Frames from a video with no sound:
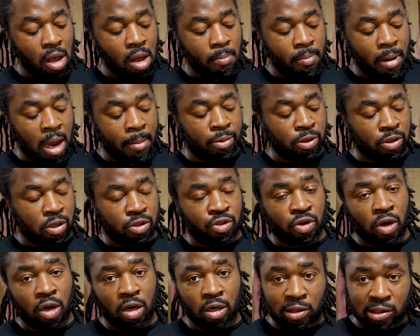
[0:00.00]
My boost
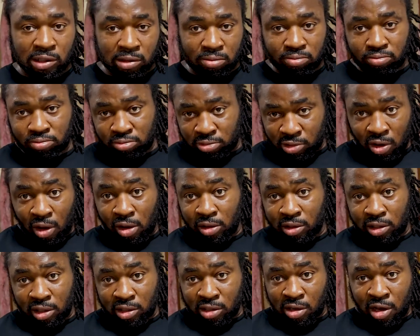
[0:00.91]
controller is
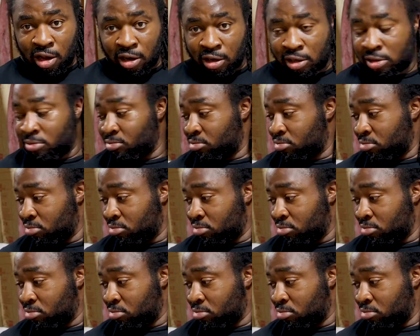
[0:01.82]
close to this color.